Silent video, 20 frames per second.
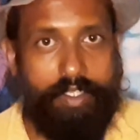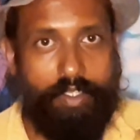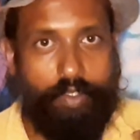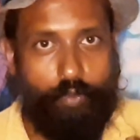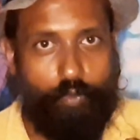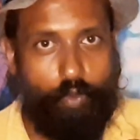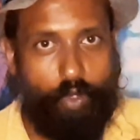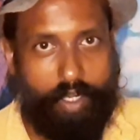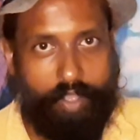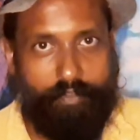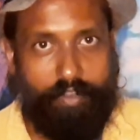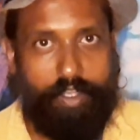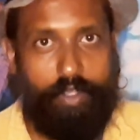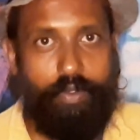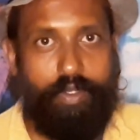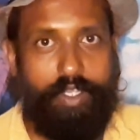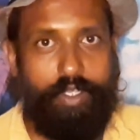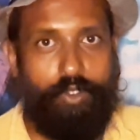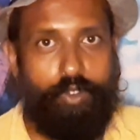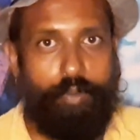Whatever you
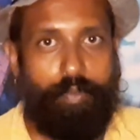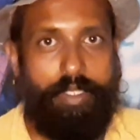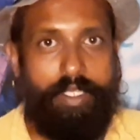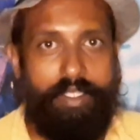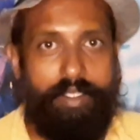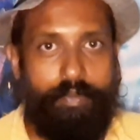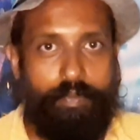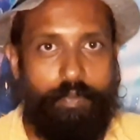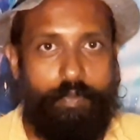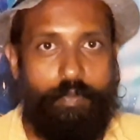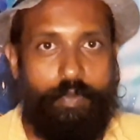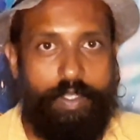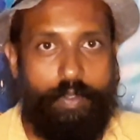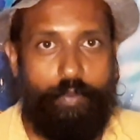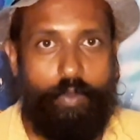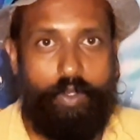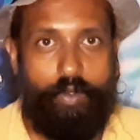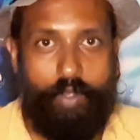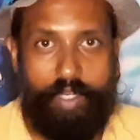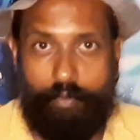need to be,
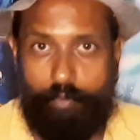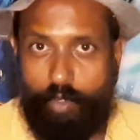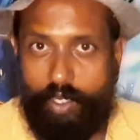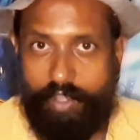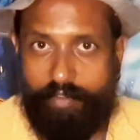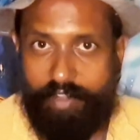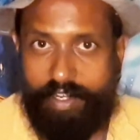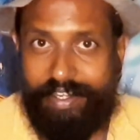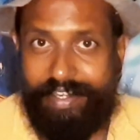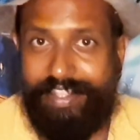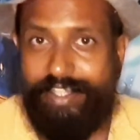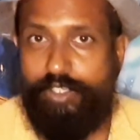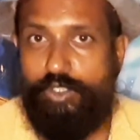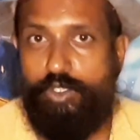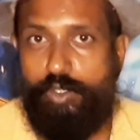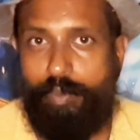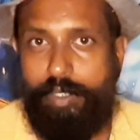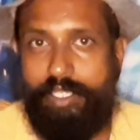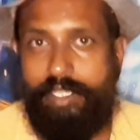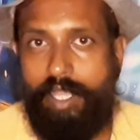whatever needs to
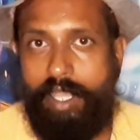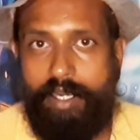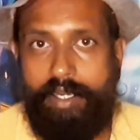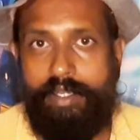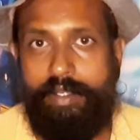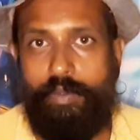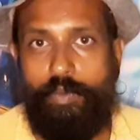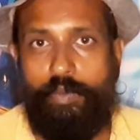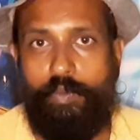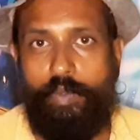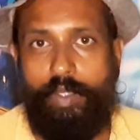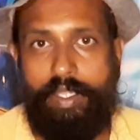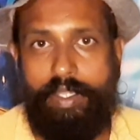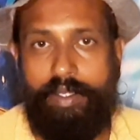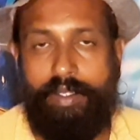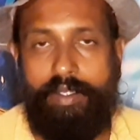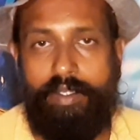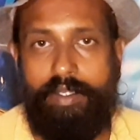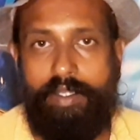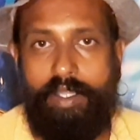be done in,